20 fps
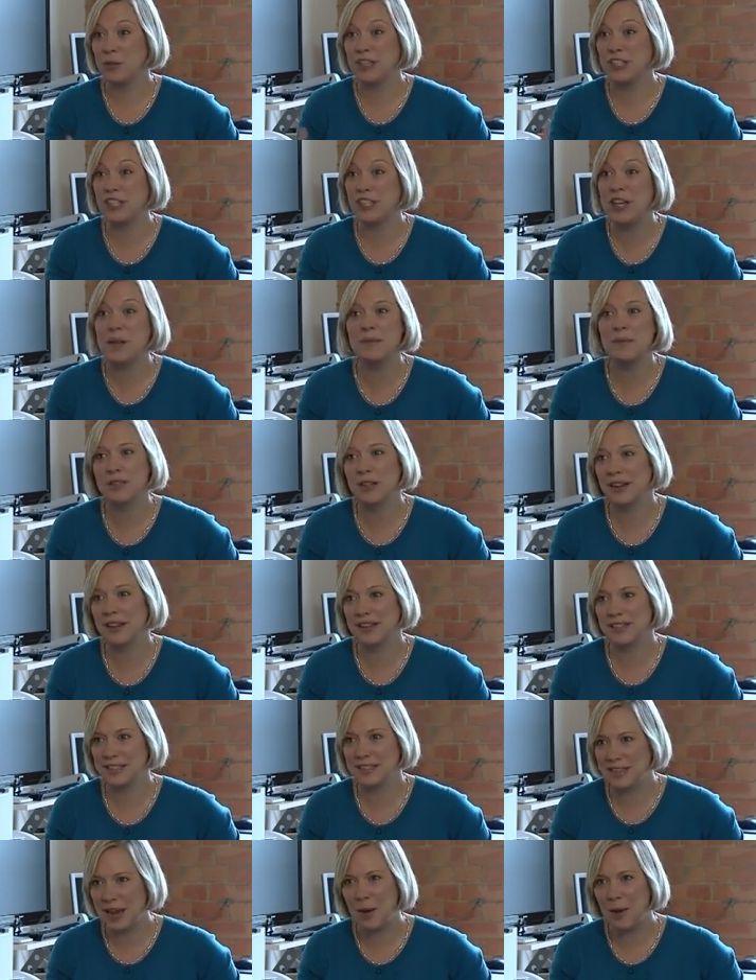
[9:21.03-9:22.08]
which seems
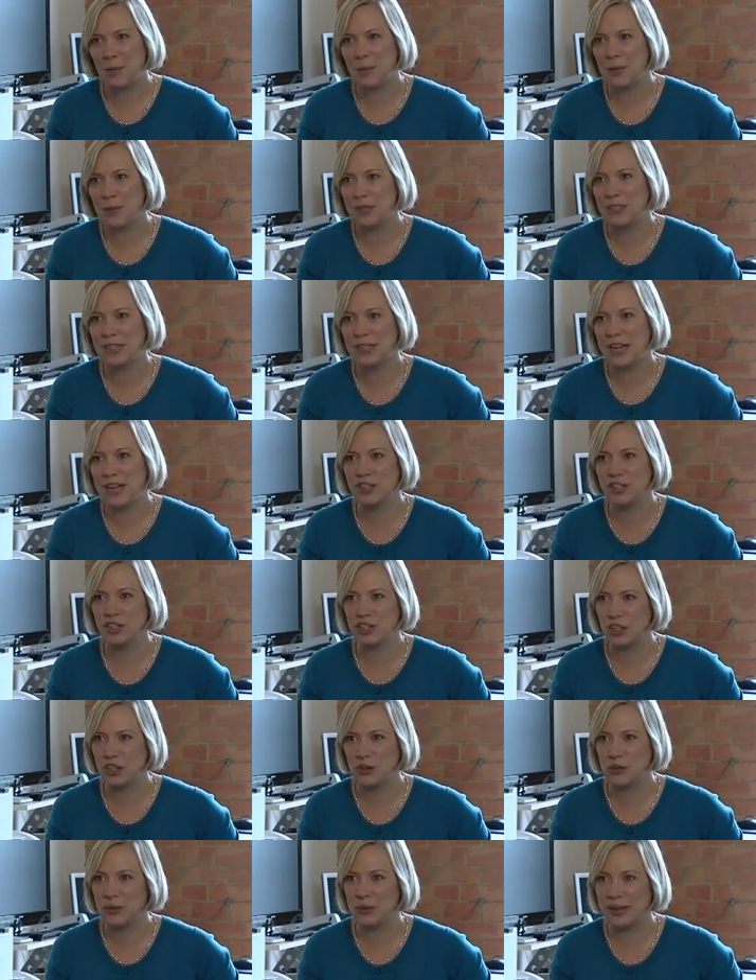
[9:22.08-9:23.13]
like a separate
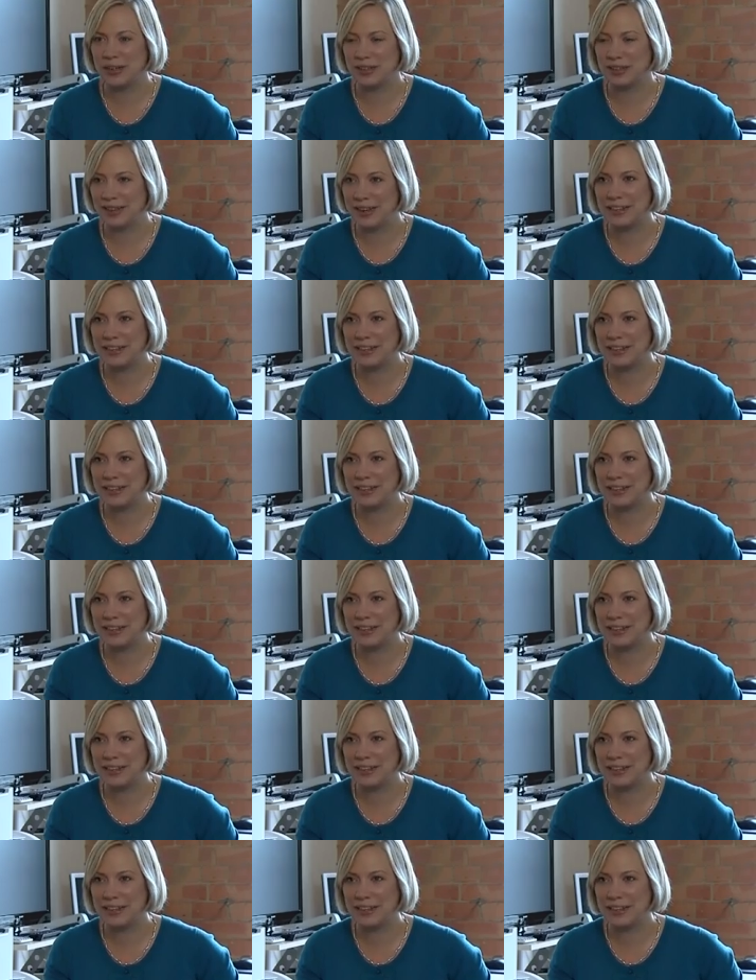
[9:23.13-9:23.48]
issue in,